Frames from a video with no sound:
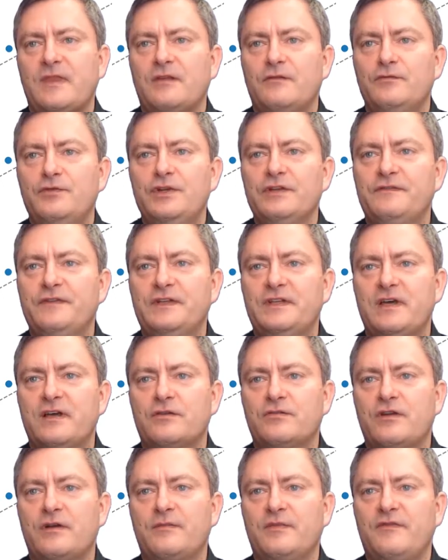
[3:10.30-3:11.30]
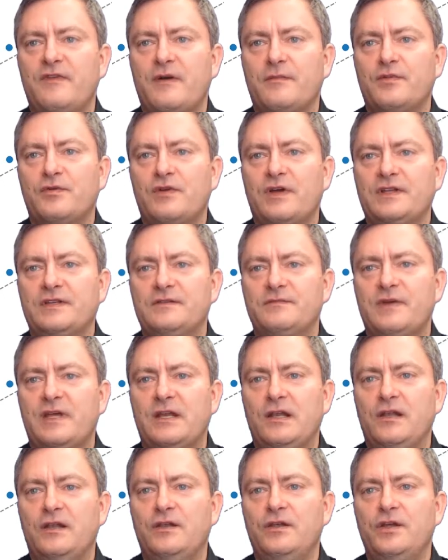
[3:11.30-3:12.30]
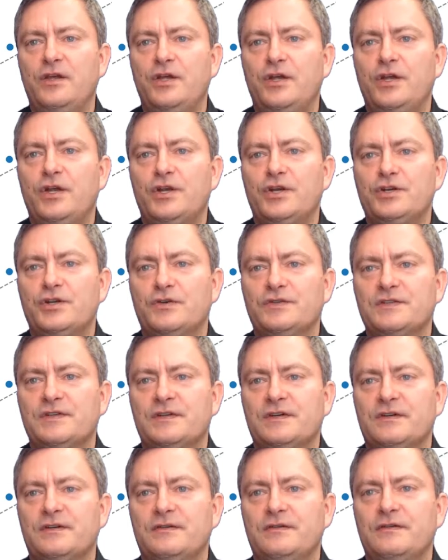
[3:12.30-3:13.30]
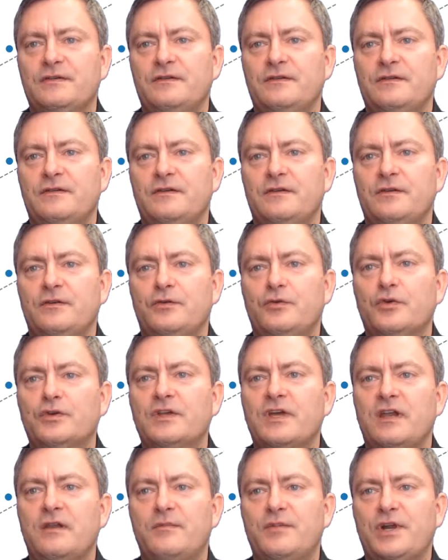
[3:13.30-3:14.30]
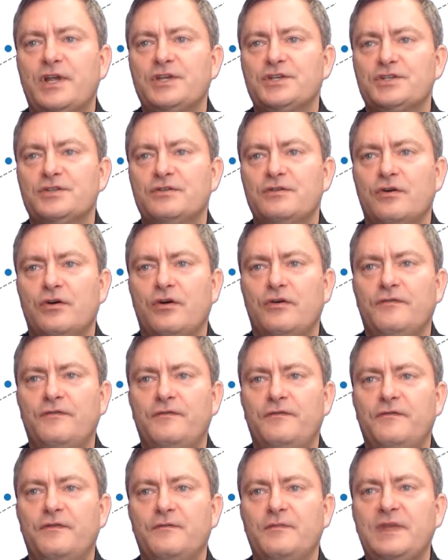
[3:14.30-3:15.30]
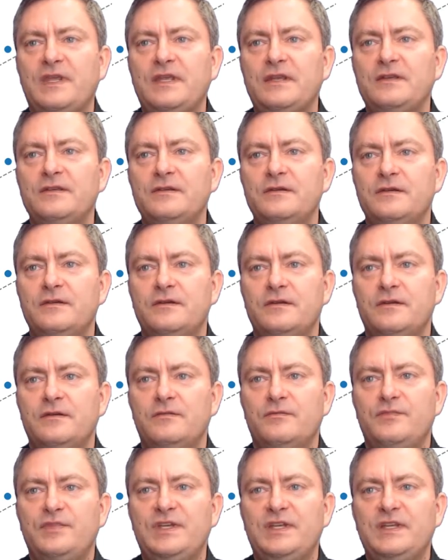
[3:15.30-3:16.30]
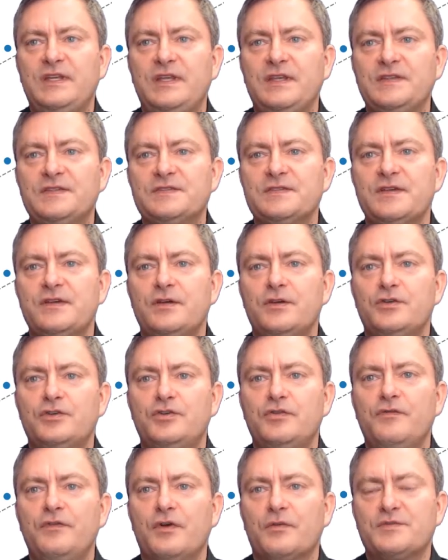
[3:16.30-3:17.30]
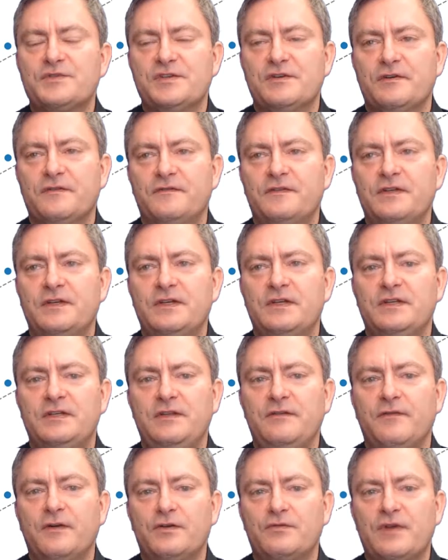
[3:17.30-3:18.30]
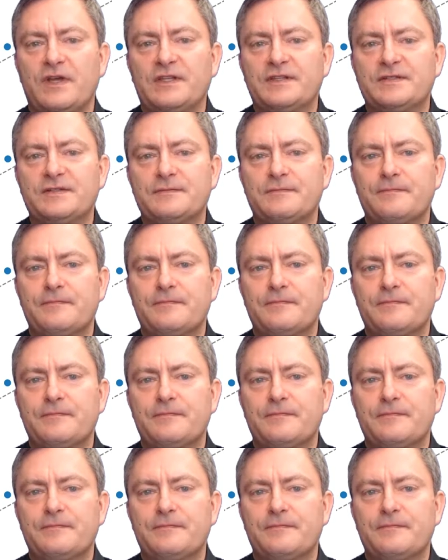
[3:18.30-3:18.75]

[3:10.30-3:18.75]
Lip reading: The real fit diagram in the upper right panel shows a good calibration of the mean PDs to the observed default rates.